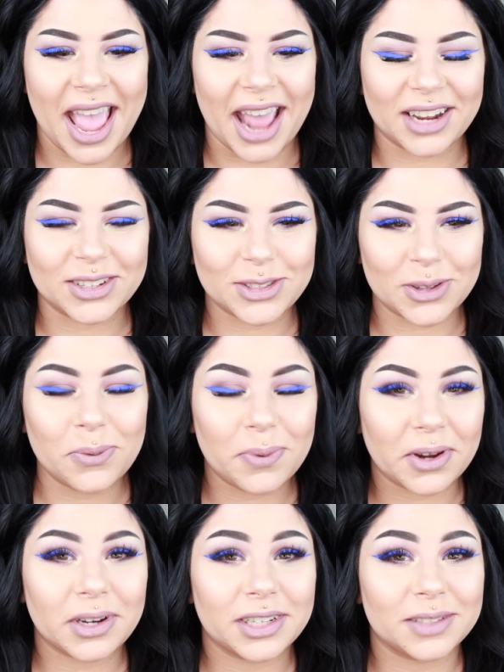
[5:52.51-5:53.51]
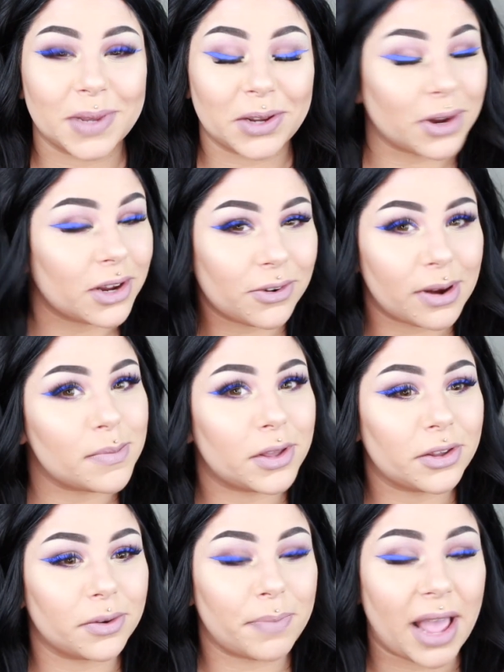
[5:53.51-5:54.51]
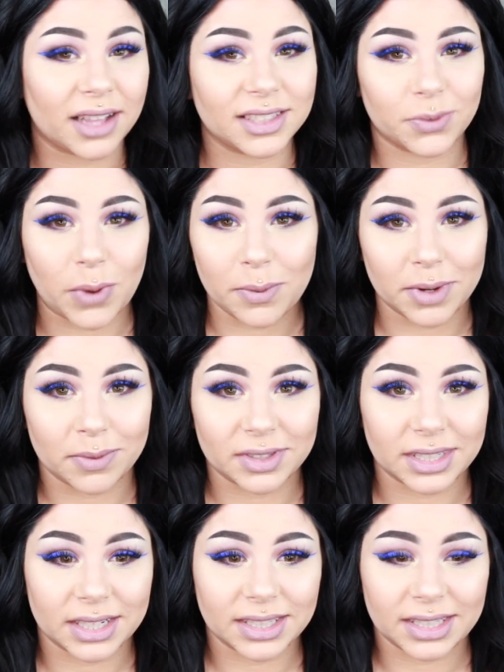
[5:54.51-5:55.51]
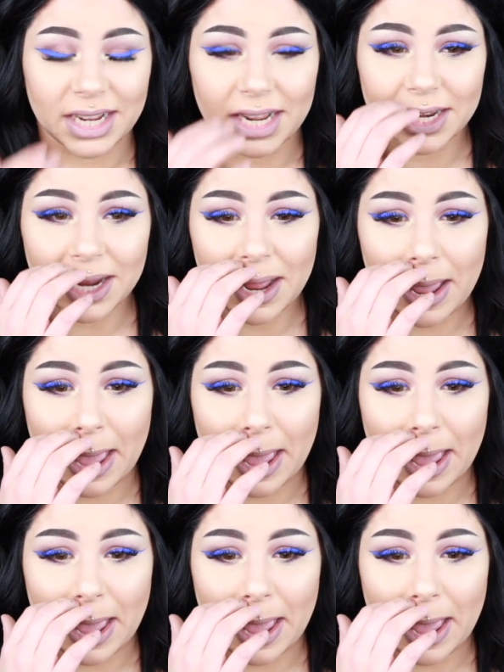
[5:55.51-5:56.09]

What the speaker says: And it's so weird because my great-grandmother passed away when I was 16.